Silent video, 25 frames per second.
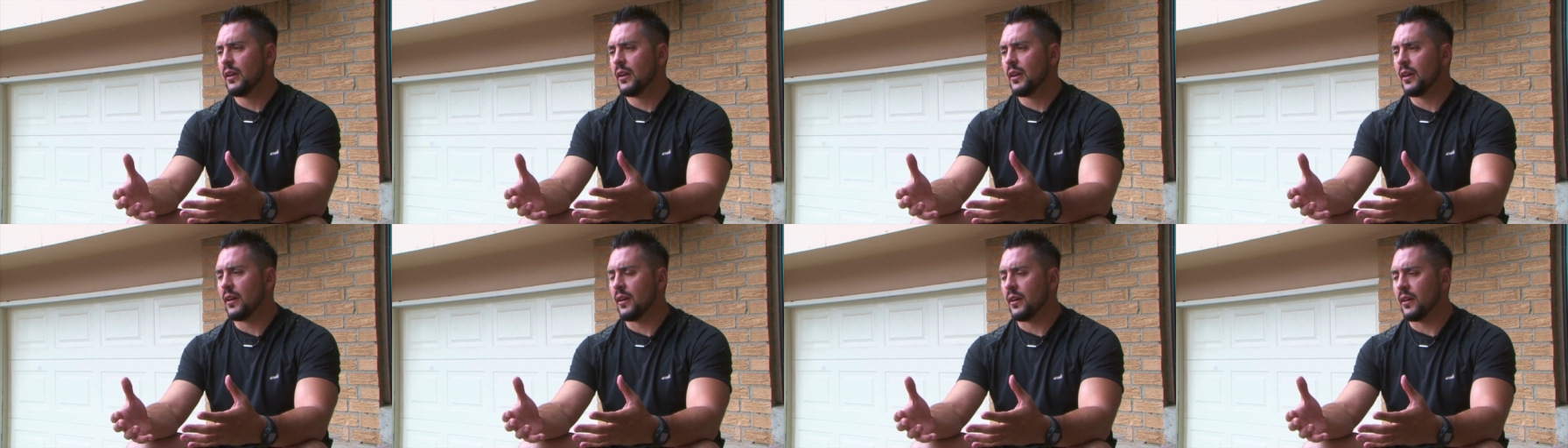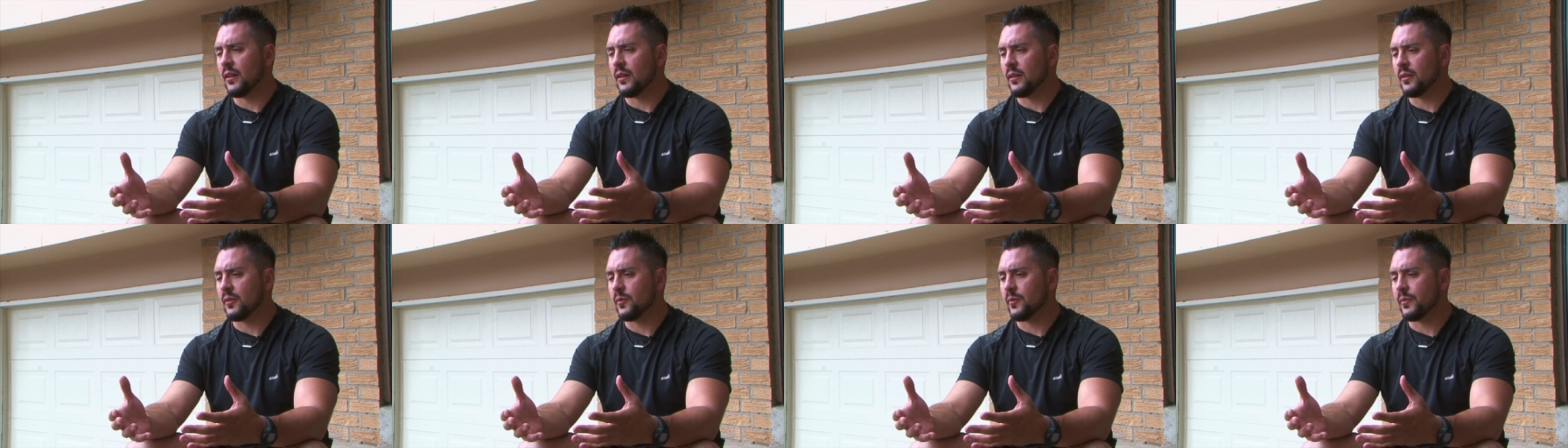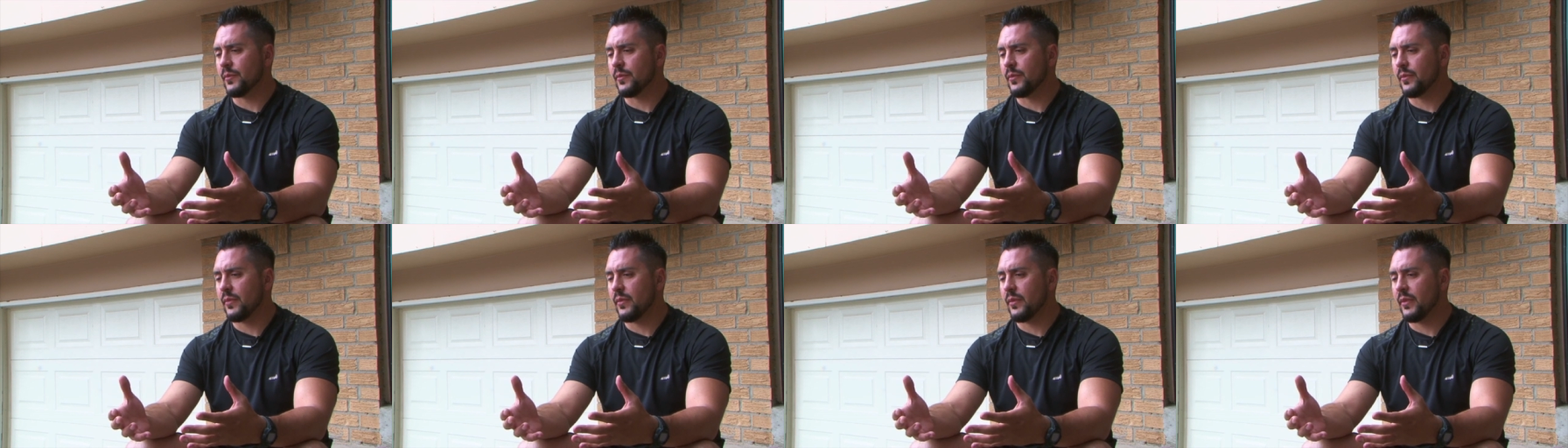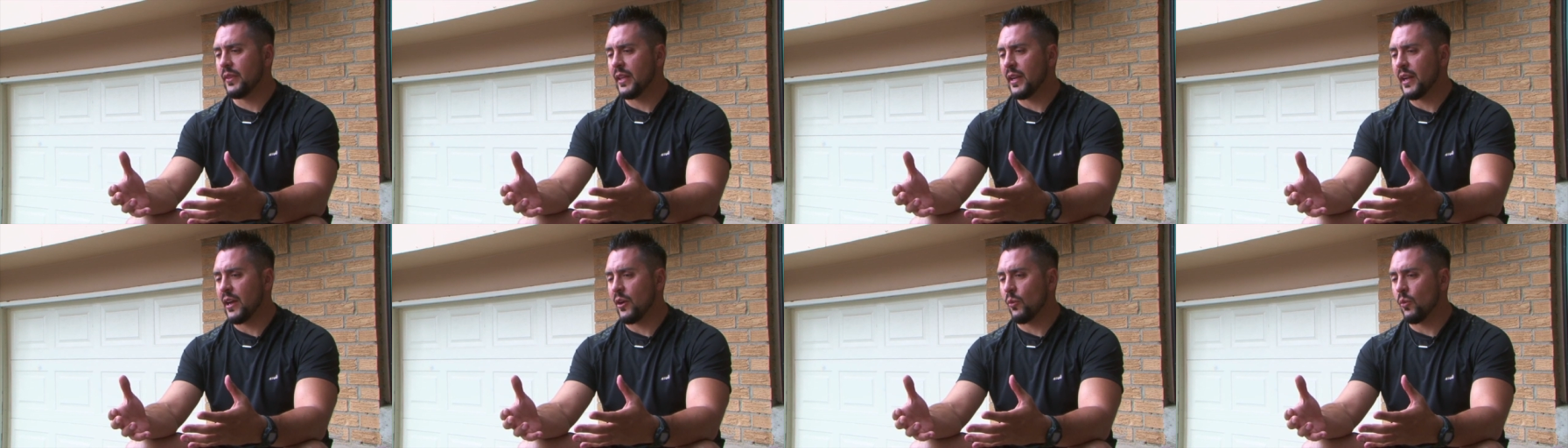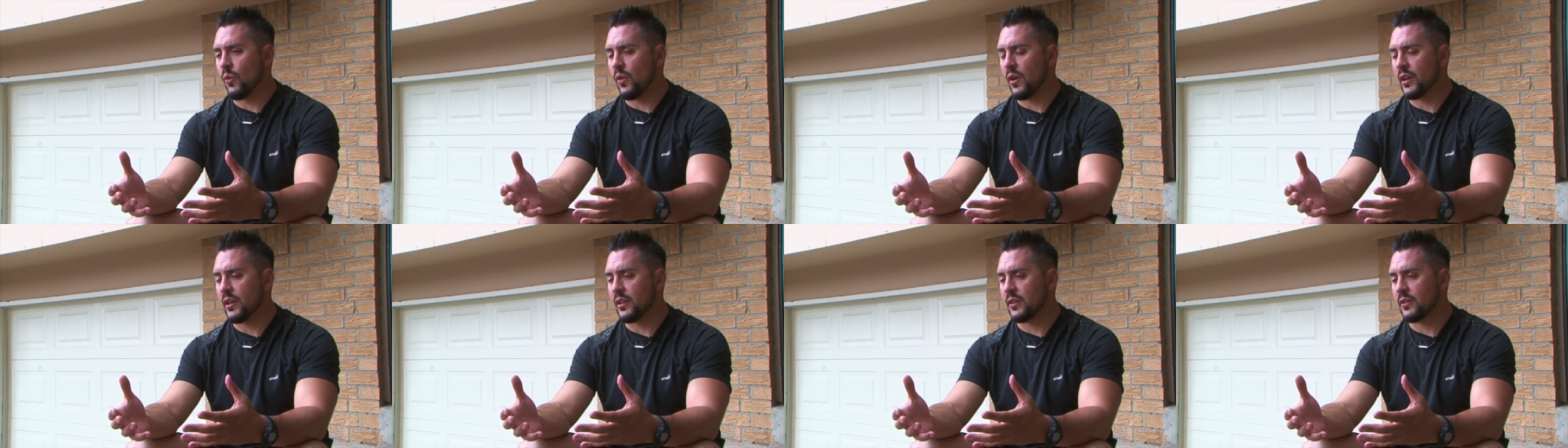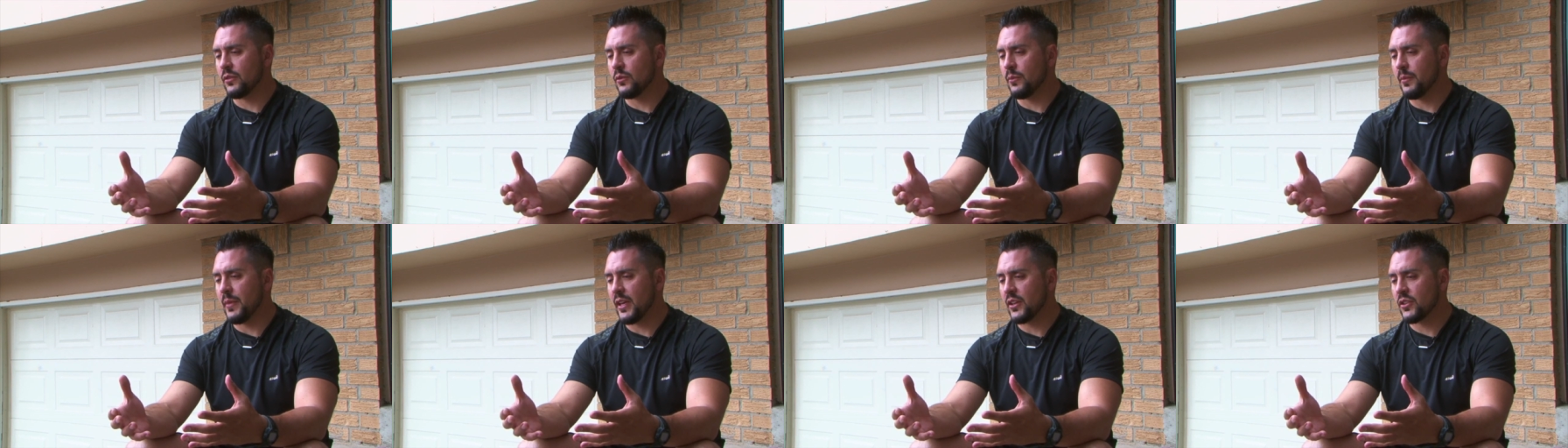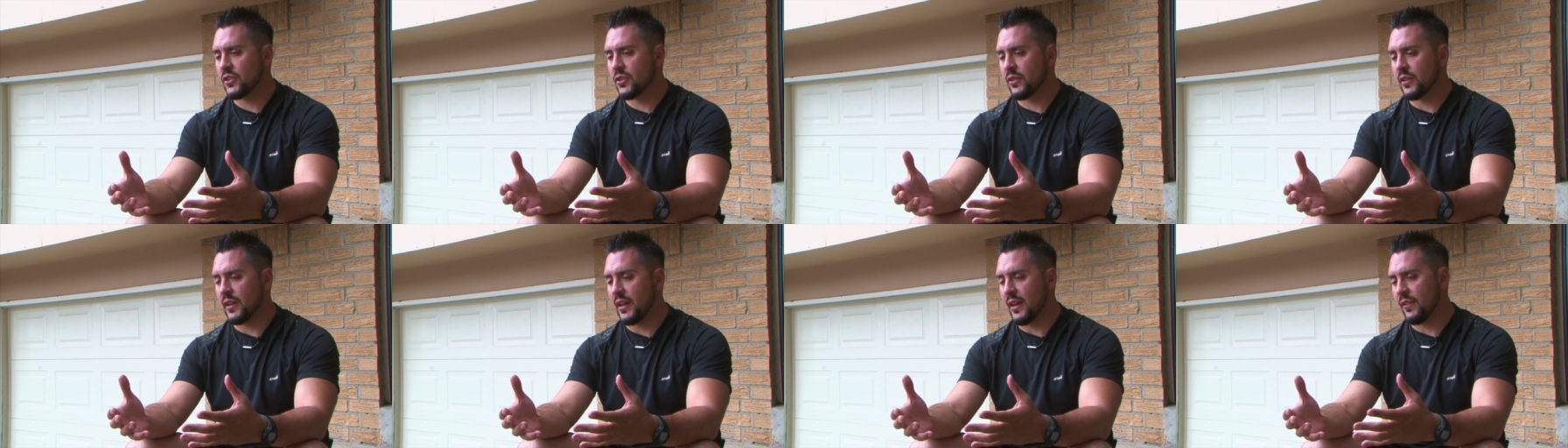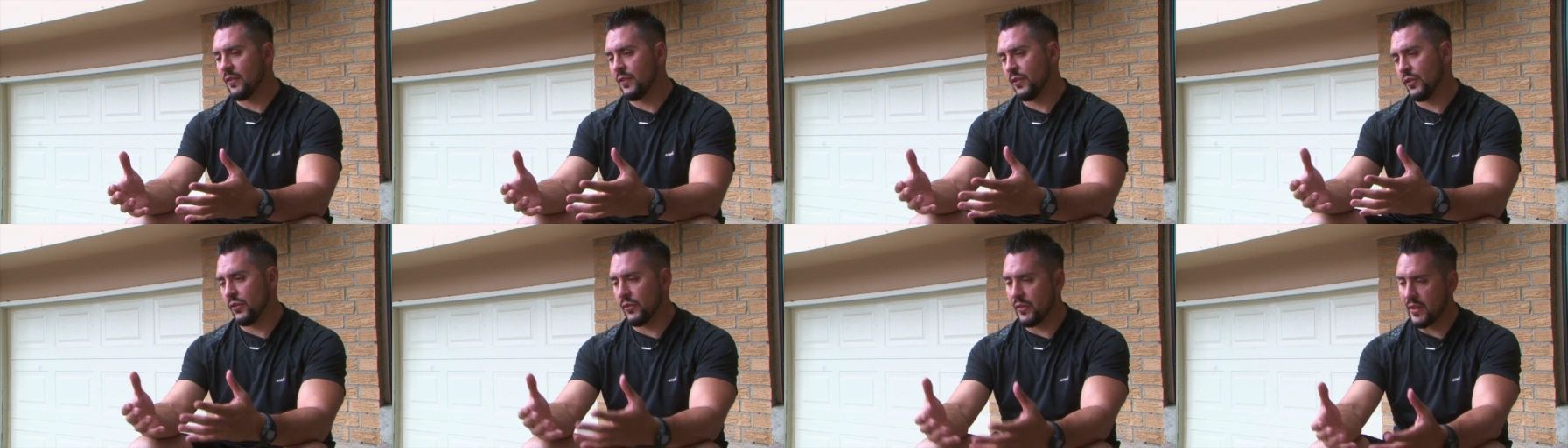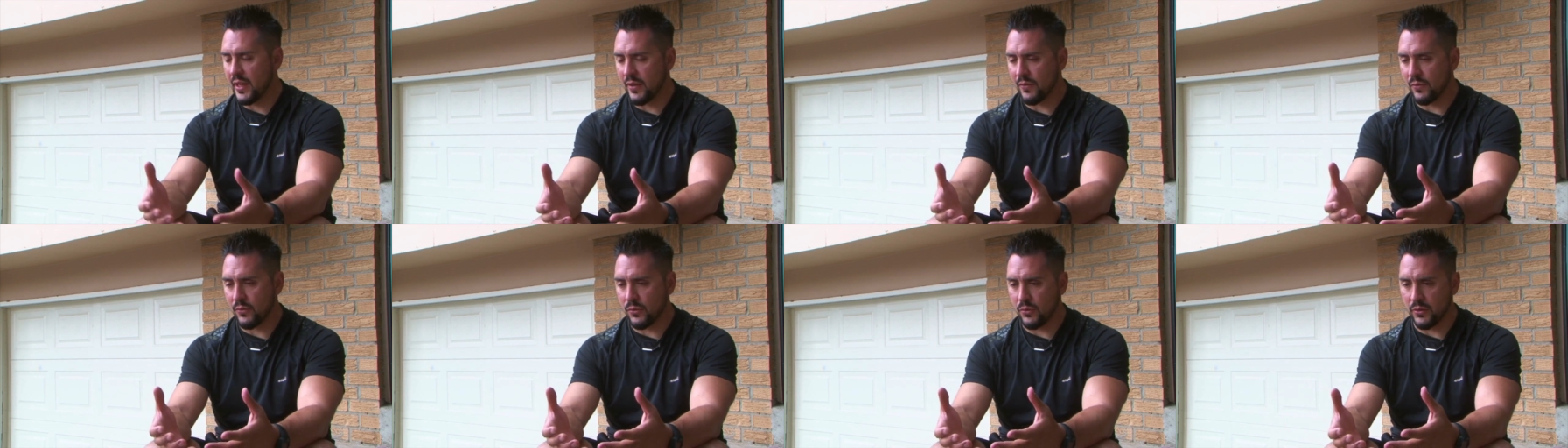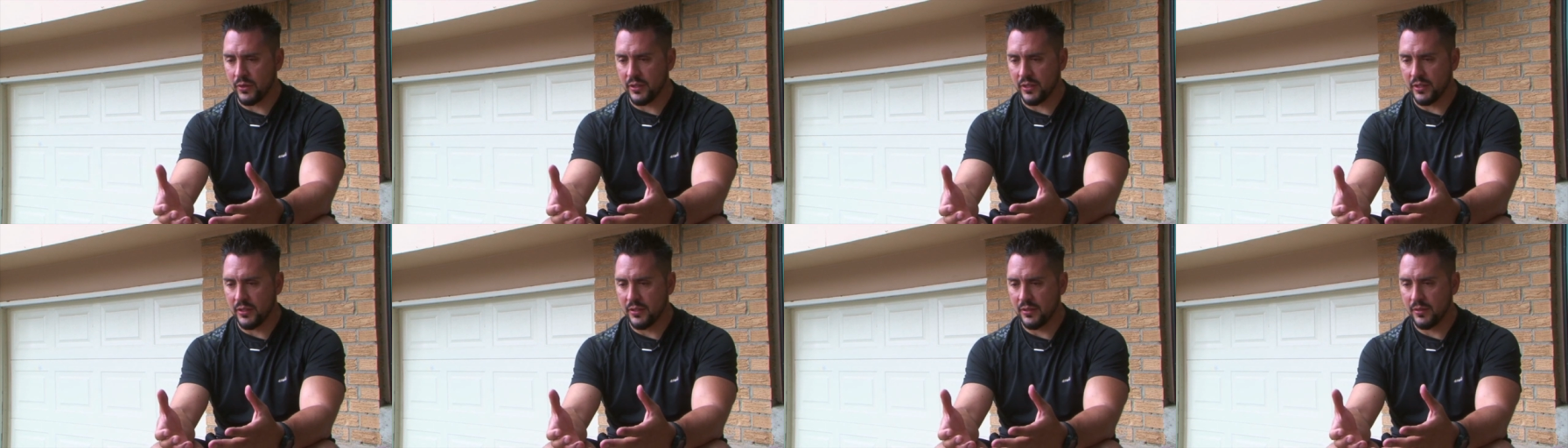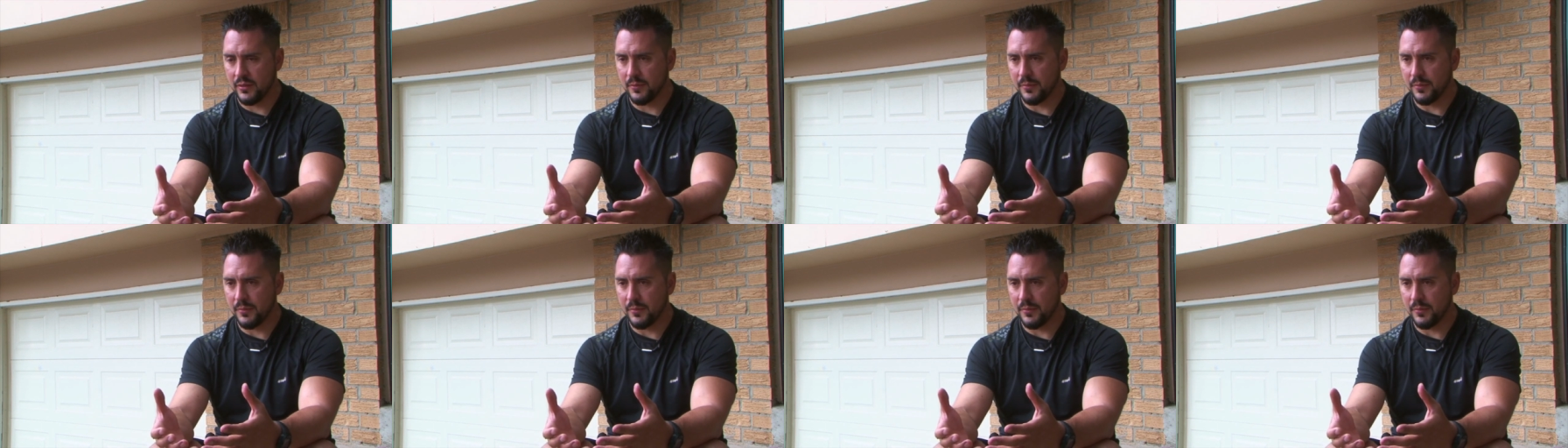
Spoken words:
that I wanted to make sure that I filled that void.